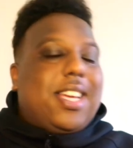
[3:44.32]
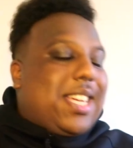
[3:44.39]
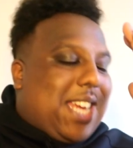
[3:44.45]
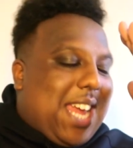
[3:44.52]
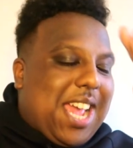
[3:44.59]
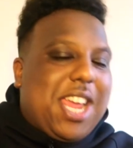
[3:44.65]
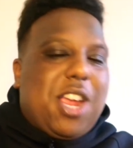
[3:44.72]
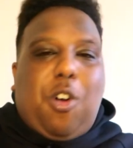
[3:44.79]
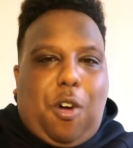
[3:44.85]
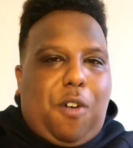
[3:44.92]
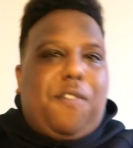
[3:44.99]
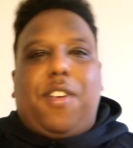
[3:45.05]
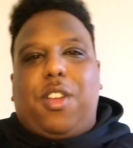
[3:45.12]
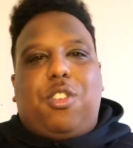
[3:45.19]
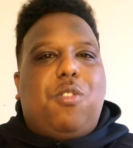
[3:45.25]
Get it
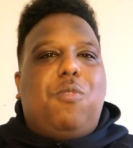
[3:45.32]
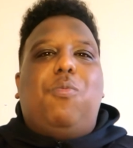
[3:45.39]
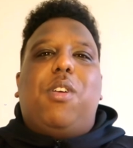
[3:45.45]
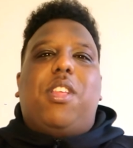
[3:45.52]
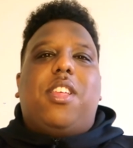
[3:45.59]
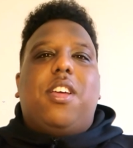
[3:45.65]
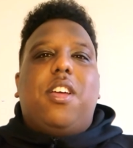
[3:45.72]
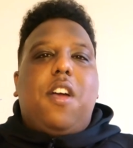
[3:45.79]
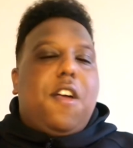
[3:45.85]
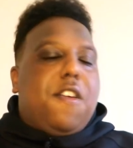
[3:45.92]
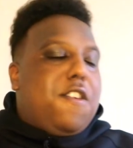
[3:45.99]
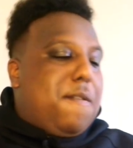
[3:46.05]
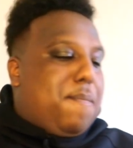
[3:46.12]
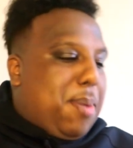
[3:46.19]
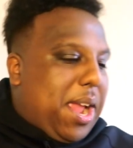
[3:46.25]
over and done with.
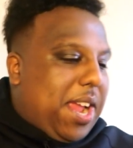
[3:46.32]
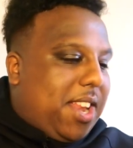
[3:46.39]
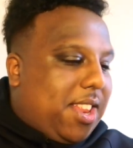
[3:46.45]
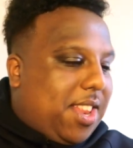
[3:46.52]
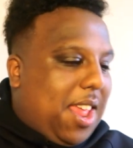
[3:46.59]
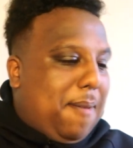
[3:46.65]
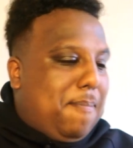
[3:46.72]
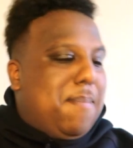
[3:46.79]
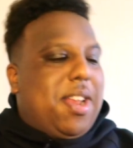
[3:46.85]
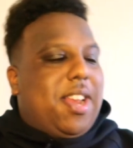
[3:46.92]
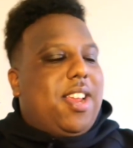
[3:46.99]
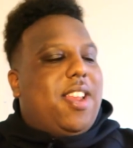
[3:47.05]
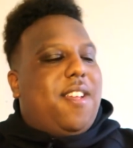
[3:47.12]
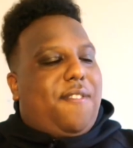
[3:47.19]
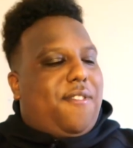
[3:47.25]
You've paid 10
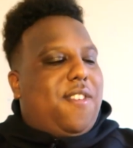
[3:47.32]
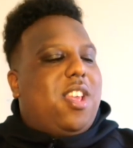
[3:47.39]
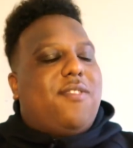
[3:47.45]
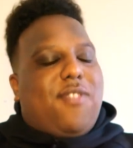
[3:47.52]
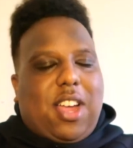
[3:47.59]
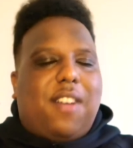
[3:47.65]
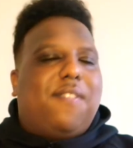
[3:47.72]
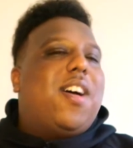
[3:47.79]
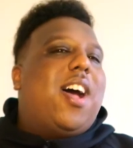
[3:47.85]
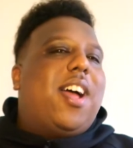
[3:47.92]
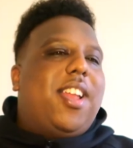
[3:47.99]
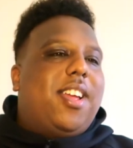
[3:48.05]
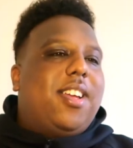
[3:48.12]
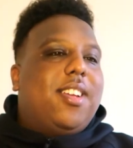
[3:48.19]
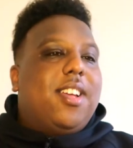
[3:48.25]
million in fees for
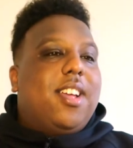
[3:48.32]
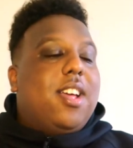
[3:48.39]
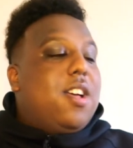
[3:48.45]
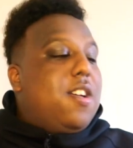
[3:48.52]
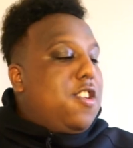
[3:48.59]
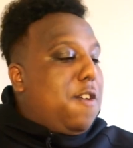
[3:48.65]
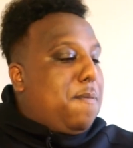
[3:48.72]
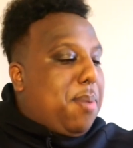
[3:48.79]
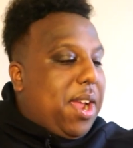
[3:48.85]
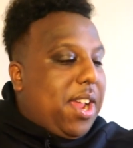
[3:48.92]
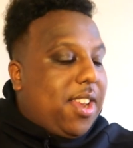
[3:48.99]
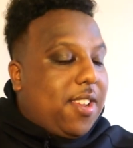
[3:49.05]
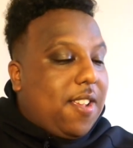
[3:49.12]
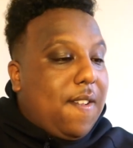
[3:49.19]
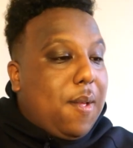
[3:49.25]
Cavani. You've
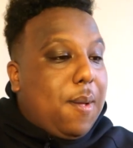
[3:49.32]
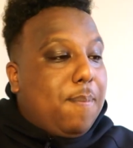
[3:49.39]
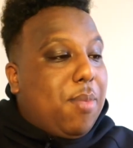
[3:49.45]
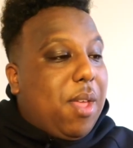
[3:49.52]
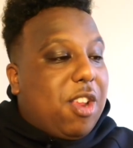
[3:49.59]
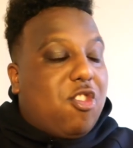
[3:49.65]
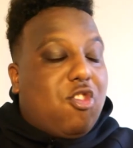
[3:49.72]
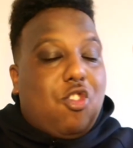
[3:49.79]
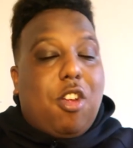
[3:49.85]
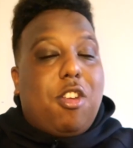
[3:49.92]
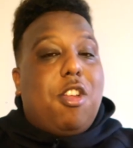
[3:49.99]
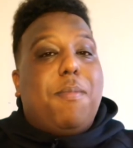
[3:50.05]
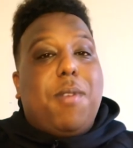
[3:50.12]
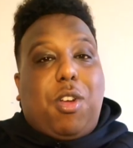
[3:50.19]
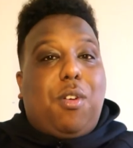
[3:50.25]
paid
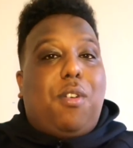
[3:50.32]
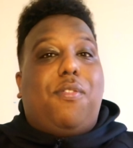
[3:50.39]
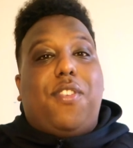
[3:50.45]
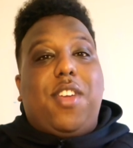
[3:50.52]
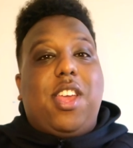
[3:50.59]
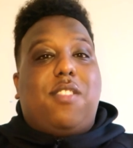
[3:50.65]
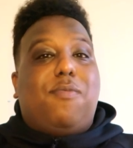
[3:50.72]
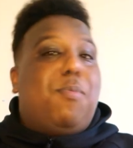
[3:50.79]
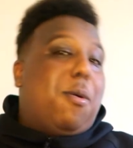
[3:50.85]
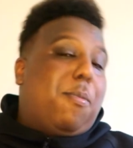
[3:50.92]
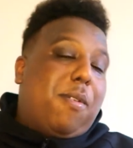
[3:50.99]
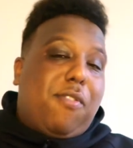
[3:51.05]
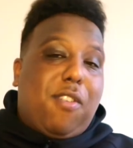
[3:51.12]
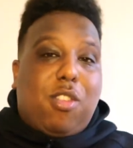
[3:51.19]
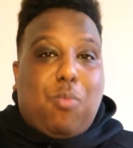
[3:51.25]
astronomical fees
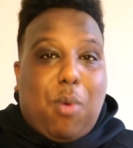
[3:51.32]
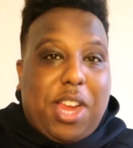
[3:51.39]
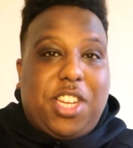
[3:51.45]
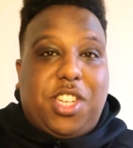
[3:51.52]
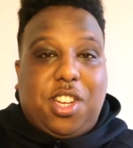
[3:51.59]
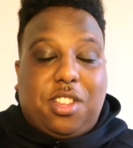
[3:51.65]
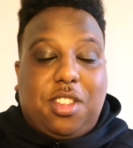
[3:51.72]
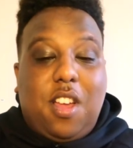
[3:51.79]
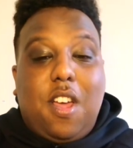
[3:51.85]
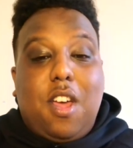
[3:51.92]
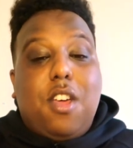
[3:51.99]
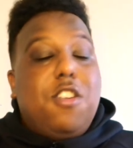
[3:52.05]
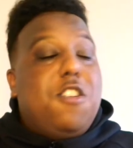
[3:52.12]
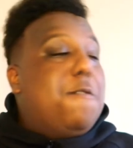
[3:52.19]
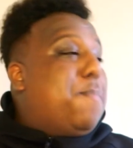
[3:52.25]
probably for his wages.
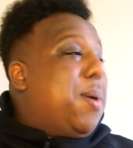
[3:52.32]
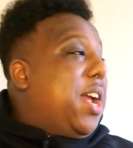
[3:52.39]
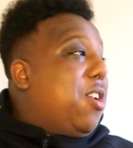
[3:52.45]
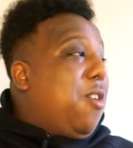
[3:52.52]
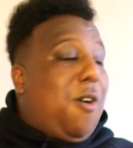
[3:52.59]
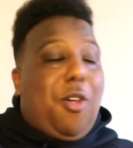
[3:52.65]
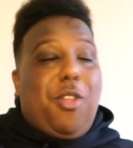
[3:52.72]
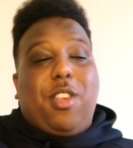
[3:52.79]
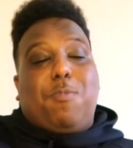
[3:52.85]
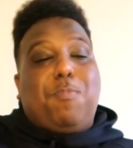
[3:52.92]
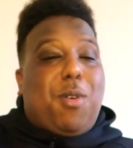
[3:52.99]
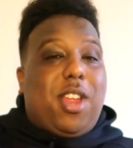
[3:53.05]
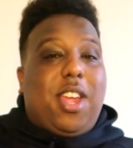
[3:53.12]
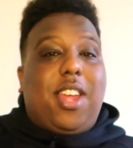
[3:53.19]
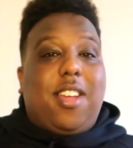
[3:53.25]
You've paid all this
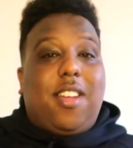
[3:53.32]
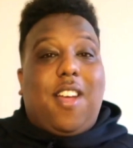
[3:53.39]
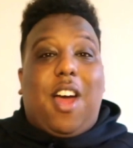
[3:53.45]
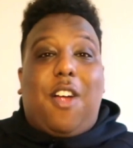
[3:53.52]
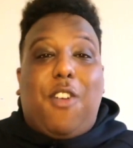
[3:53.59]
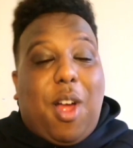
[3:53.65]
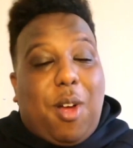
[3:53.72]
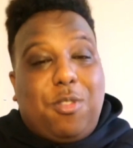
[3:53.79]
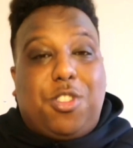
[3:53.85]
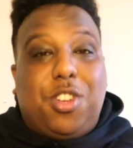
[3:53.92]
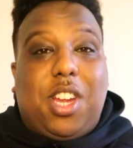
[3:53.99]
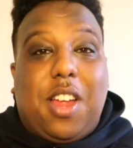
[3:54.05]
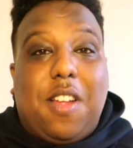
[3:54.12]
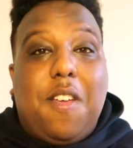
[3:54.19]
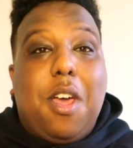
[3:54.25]
money around
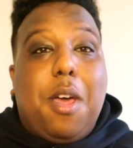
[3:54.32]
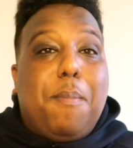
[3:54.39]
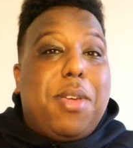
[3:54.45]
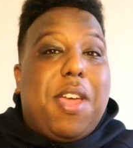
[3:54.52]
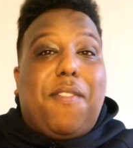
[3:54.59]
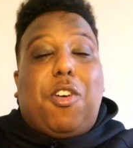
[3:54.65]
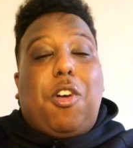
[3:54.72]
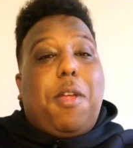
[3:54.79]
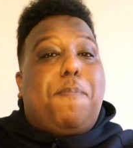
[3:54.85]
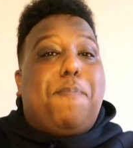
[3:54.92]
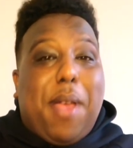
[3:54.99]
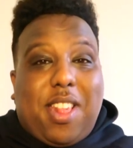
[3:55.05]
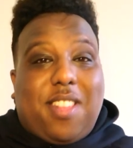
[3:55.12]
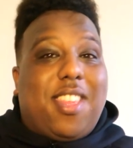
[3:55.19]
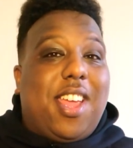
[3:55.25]
you, yeah, but you haven't got the
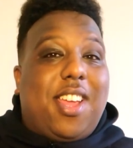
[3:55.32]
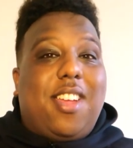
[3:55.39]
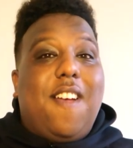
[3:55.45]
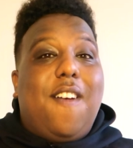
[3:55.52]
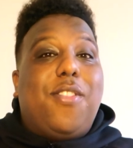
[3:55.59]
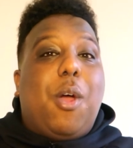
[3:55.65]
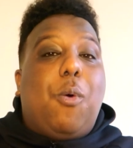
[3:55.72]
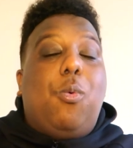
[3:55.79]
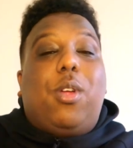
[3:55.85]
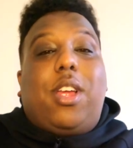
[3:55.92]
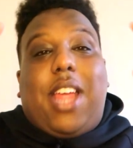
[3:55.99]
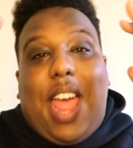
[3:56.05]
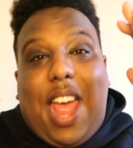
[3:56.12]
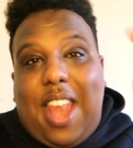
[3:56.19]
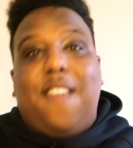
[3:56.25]
best thing that will
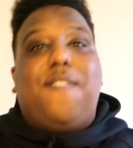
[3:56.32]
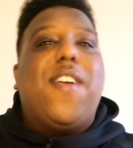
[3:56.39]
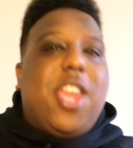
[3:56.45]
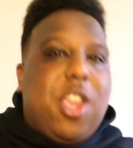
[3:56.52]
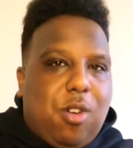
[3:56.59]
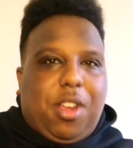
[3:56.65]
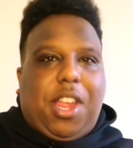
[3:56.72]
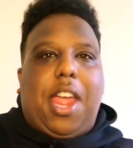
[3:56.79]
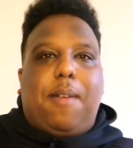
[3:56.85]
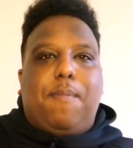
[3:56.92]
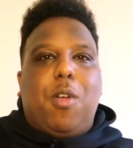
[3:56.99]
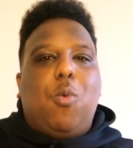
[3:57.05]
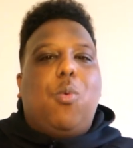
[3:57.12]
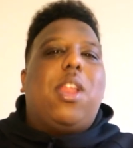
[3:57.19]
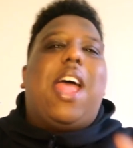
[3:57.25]
elevate your game,
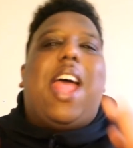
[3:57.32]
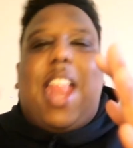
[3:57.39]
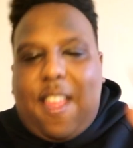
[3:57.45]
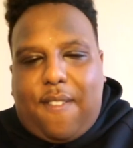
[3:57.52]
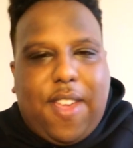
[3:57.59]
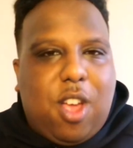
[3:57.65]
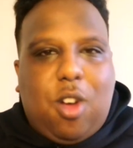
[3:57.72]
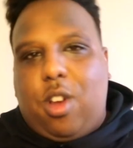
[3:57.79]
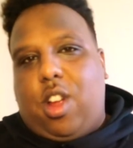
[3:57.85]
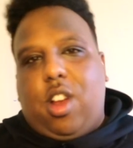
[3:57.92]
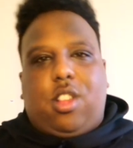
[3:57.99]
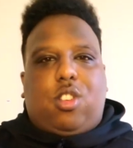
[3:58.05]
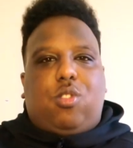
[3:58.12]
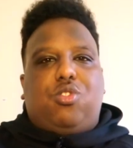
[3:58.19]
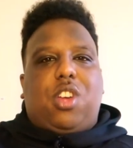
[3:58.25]
will elevate Ole Gunnar
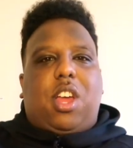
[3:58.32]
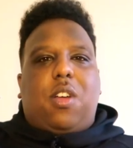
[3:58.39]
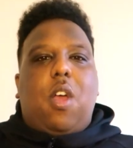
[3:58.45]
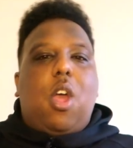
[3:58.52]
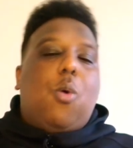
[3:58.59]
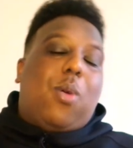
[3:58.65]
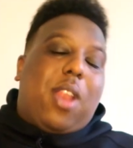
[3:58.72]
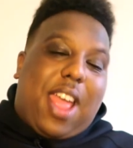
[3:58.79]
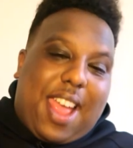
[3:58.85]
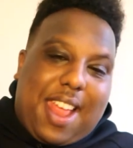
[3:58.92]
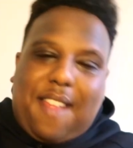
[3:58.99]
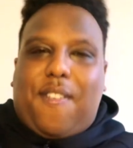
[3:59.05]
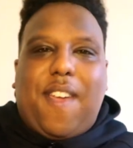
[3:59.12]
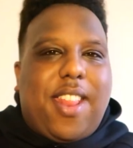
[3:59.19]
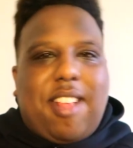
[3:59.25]
Solskjaer, will
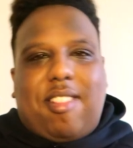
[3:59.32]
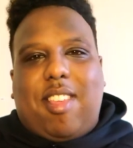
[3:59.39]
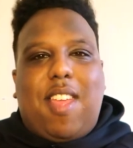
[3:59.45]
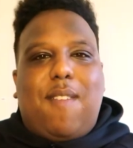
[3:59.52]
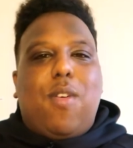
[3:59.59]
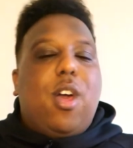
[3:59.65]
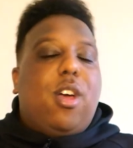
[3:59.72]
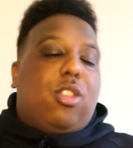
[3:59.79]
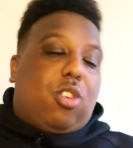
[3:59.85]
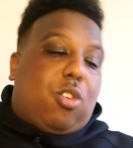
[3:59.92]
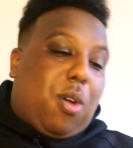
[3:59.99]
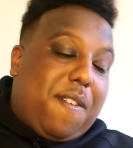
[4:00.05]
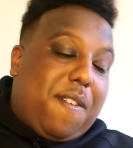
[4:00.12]
elevate the team to go